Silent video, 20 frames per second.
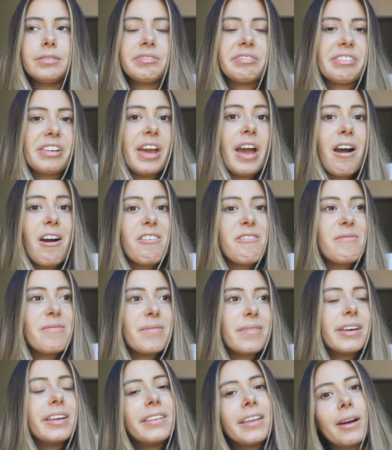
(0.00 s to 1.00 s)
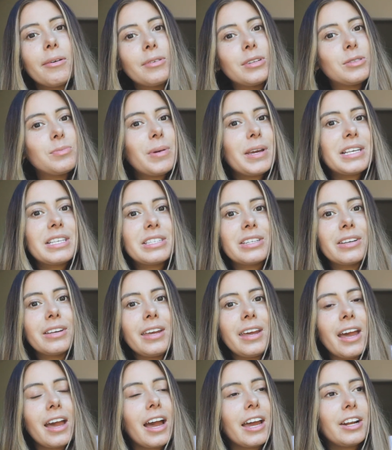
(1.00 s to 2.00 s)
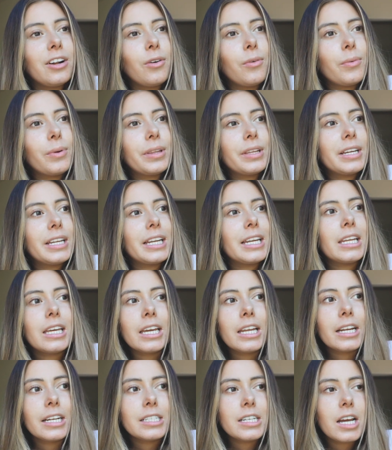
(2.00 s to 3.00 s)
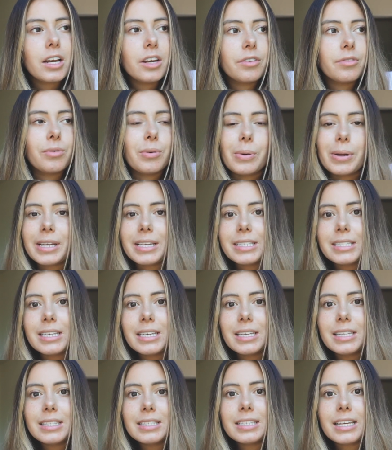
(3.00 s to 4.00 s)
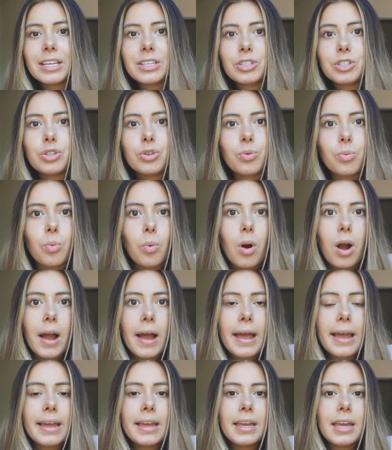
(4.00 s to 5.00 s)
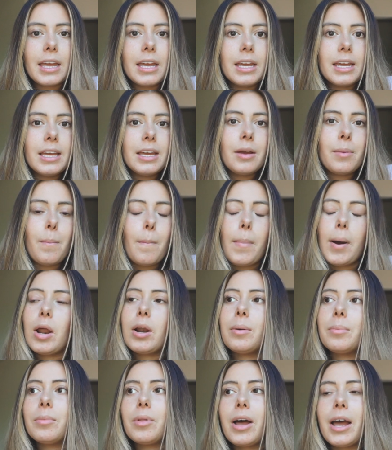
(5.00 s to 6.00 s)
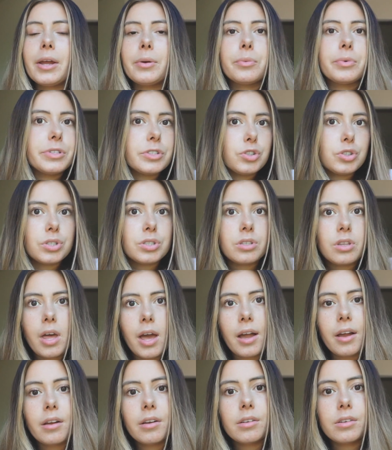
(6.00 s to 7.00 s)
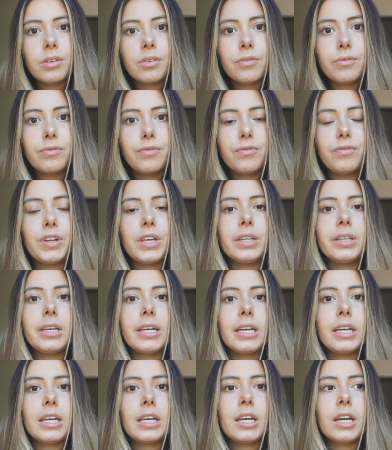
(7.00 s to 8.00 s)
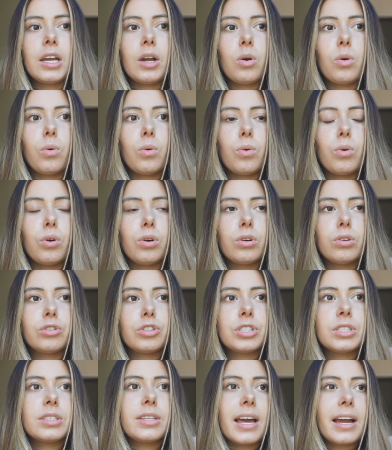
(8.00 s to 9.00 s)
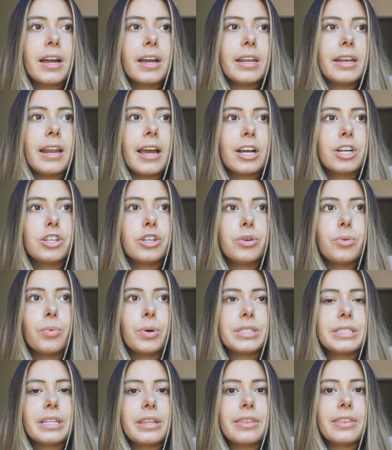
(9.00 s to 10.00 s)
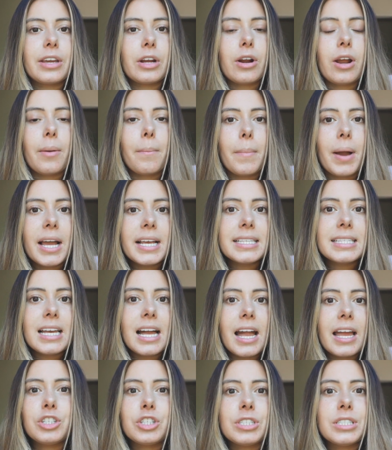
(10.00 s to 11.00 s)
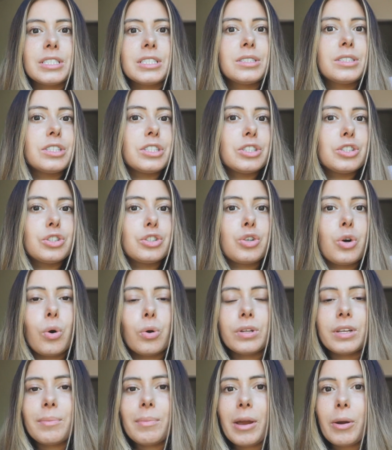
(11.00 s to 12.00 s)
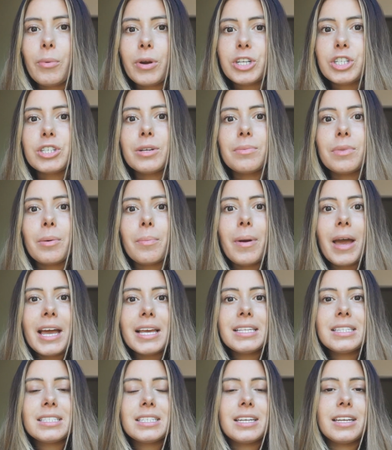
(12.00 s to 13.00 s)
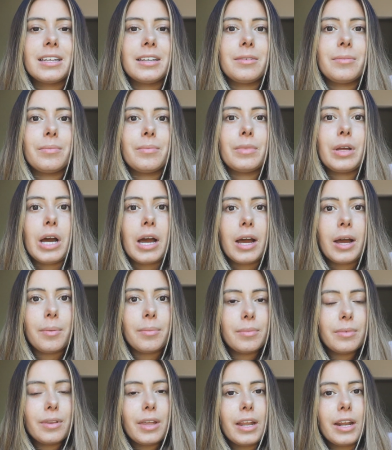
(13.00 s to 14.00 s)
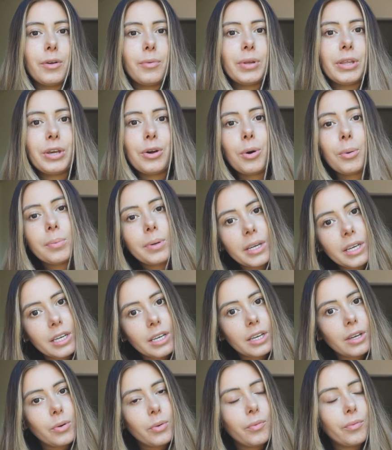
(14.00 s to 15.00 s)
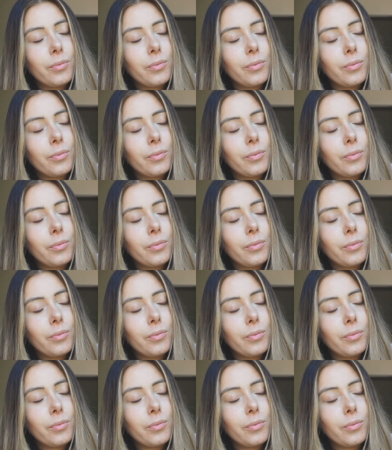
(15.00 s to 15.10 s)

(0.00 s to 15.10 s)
yeah, and that was basically it. I don't really need a ton of reasons as to why. Bottom line was just that feeling, or just that connection wasn't there on my side. Just told him I wished him the best, and that I really hope he